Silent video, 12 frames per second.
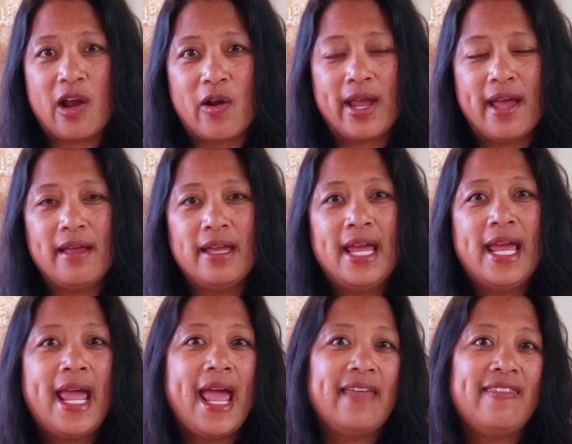area,
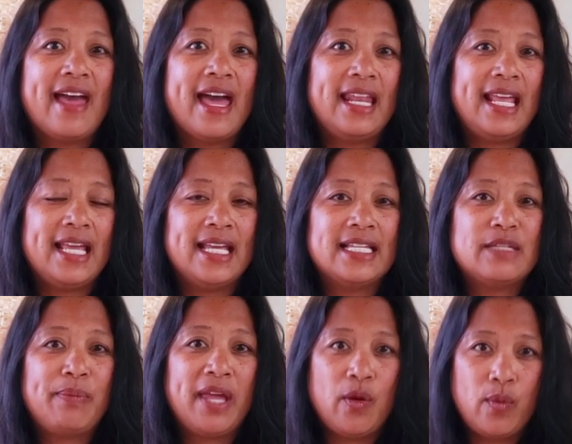and that is
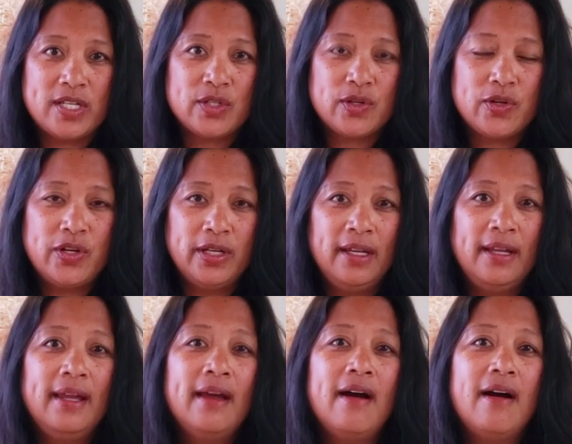Pig Wizard
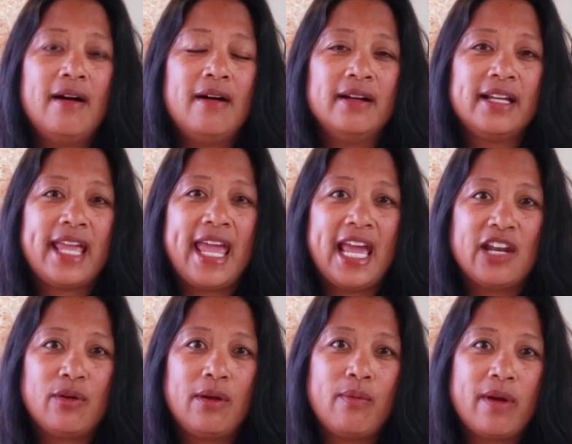on
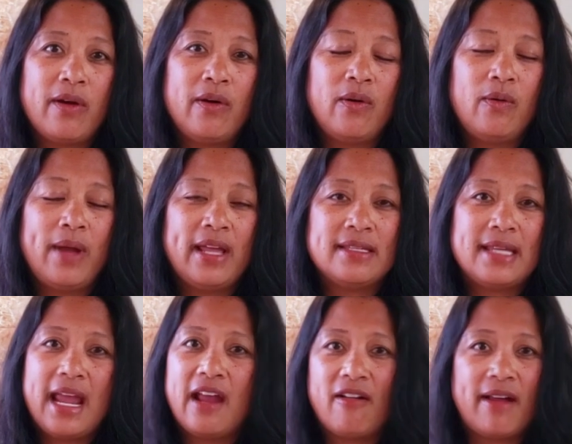Cannery Row
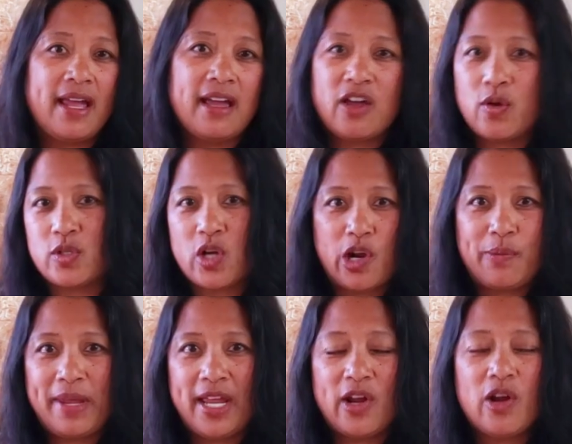area Coast Guard
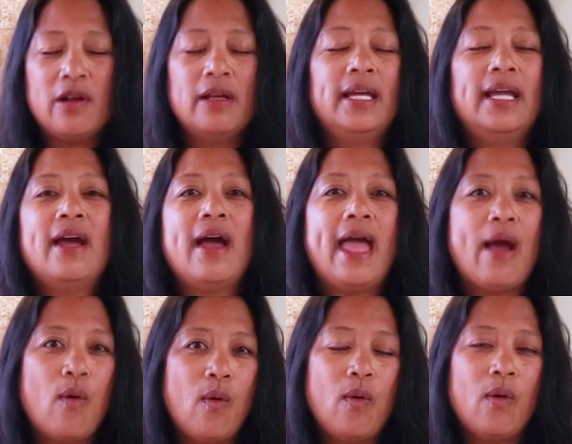Pier,
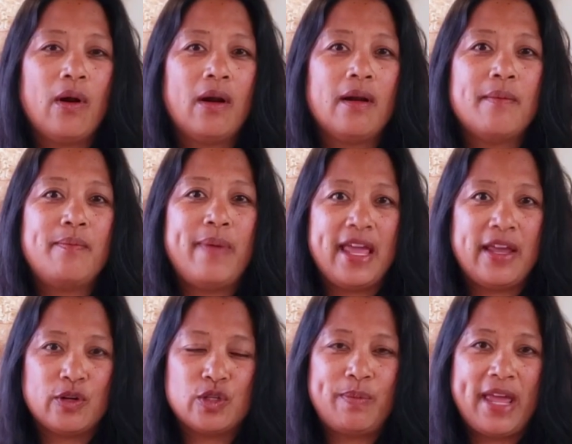or
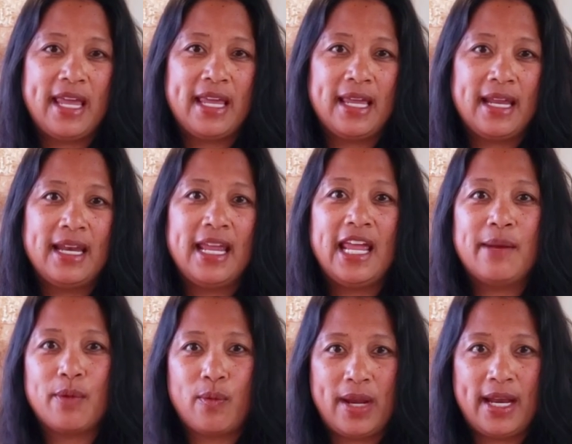Baker's Bacon in
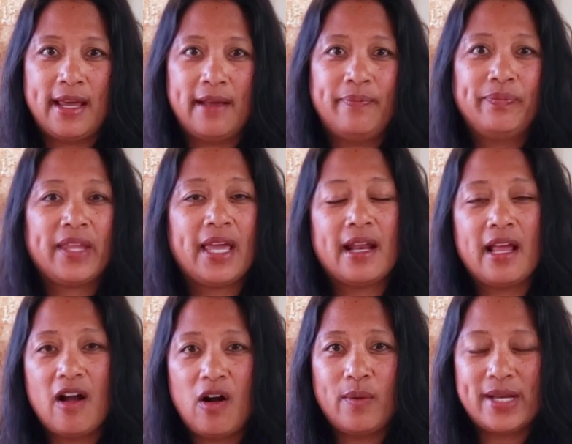Marina. And I
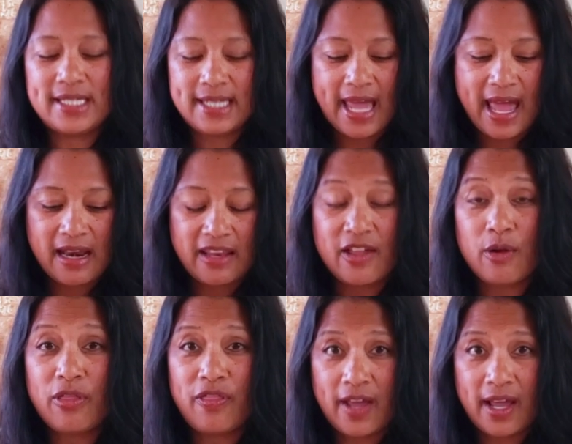always get their
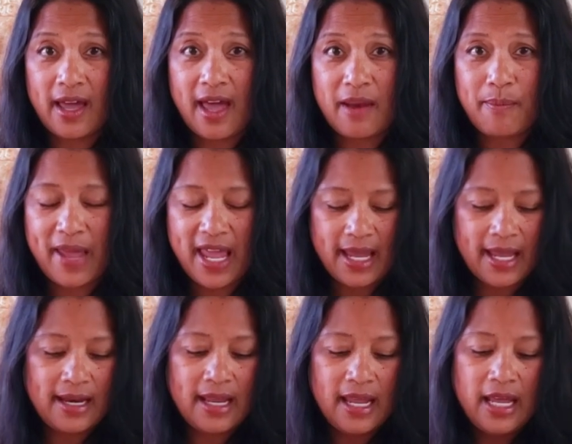thick cut
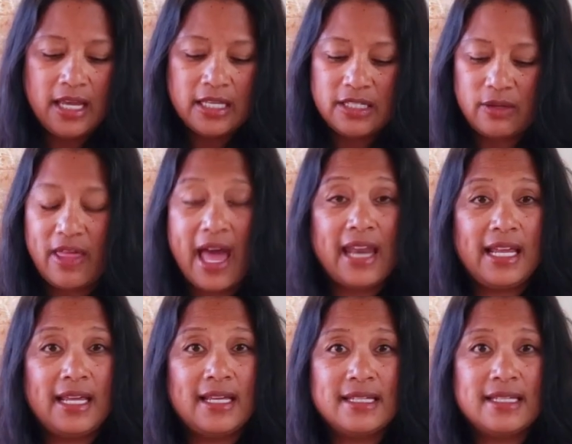bacon, so that
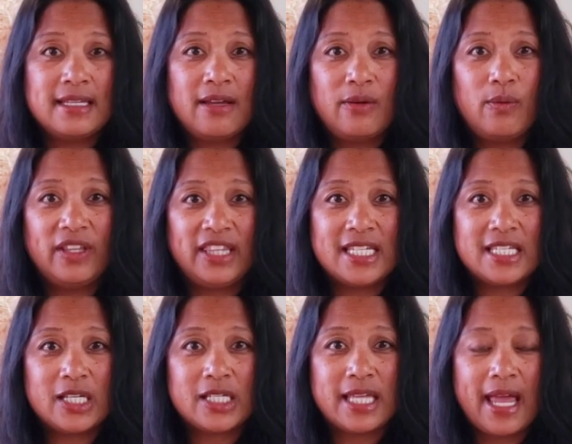is what this
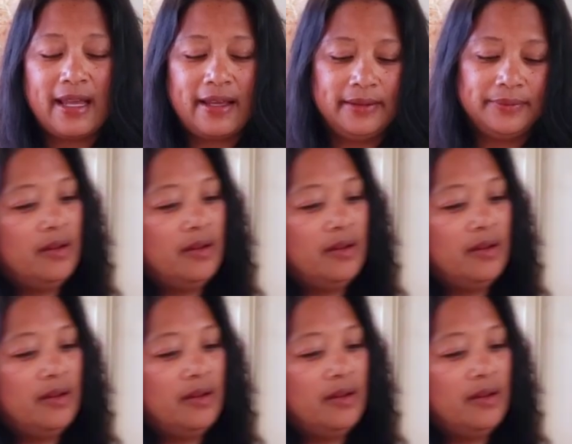looks like.